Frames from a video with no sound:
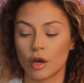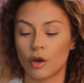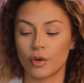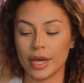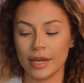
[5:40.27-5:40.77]

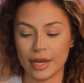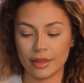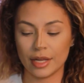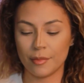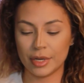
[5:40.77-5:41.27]
Okay, and
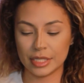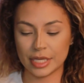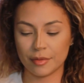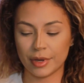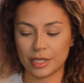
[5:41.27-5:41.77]
then I'm going to
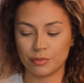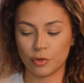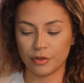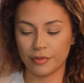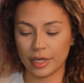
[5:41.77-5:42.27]
take my
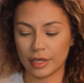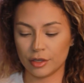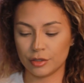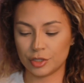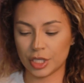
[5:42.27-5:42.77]
Morphe Hill